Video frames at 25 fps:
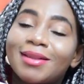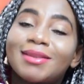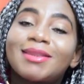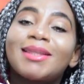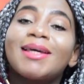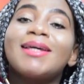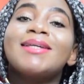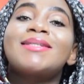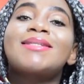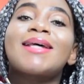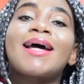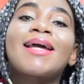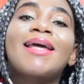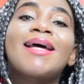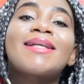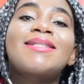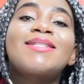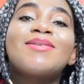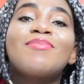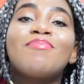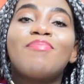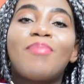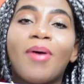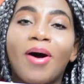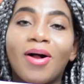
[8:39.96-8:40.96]
Things are
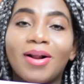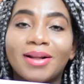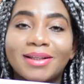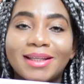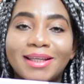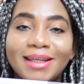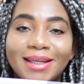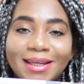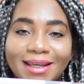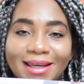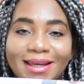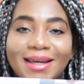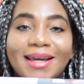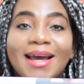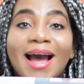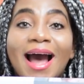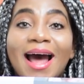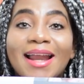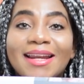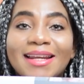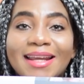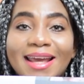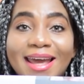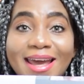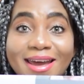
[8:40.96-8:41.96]
getting bulky
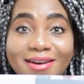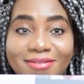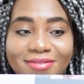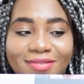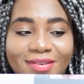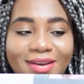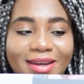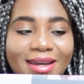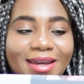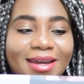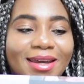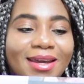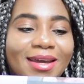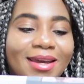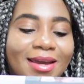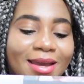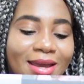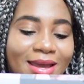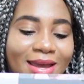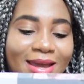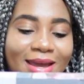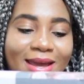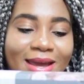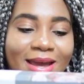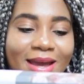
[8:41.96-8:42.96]
and heavy,
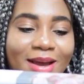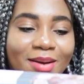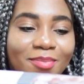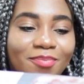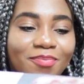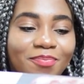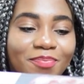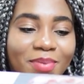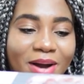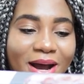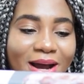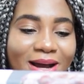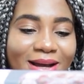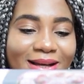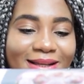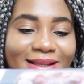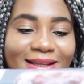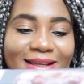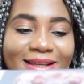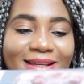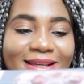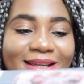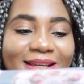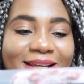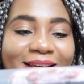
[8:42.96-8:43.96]
but
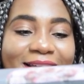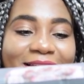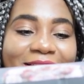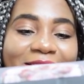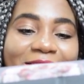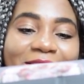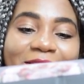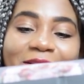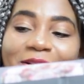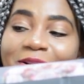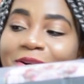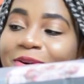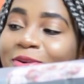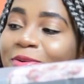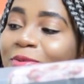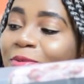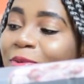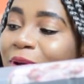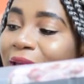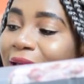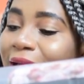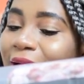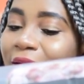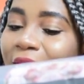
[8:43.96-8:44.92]
we